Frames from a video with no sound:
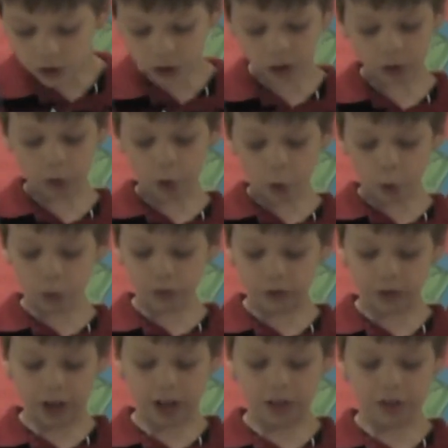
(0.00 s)
called
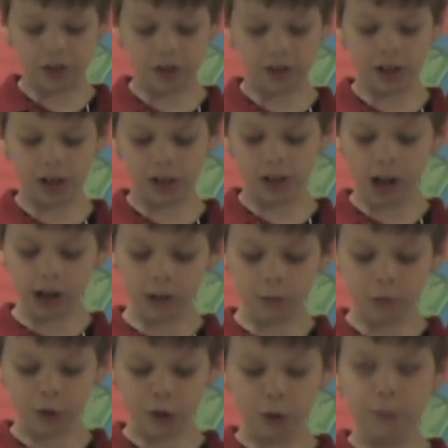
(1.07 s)
holdfast. It's kind of like a
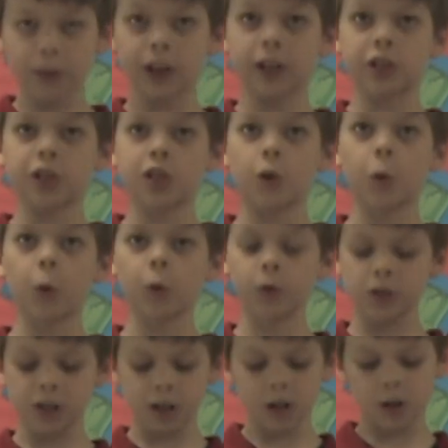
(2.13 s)
root, but it just
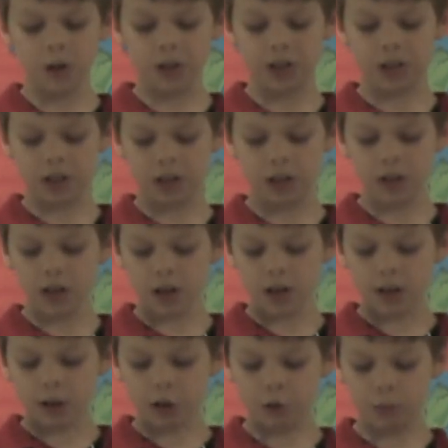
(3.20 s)
holds it on the
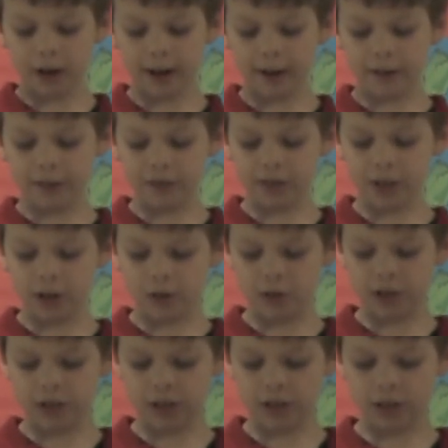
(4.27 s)
ground of the
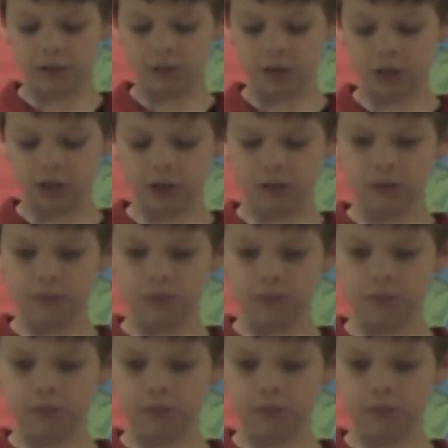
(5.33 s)
ocean so it doesn't